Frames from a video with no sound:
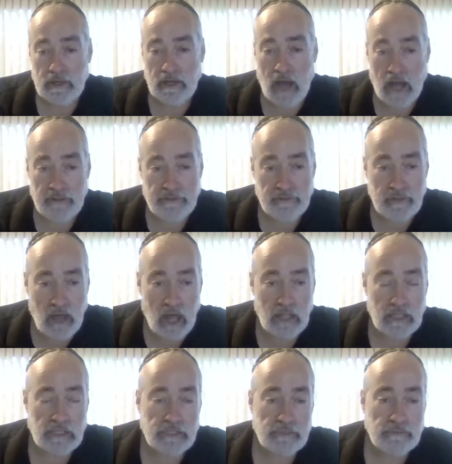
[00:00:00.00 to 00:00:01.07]
God's
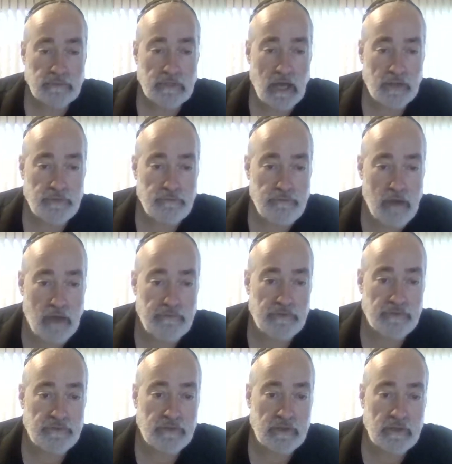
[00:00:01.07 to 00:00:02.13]
knowledge, God's
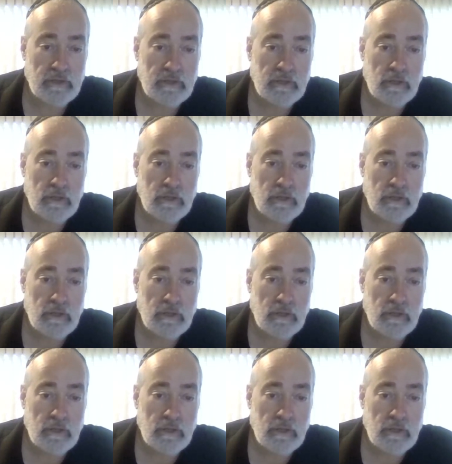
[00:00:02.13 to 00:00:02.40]
prophecy,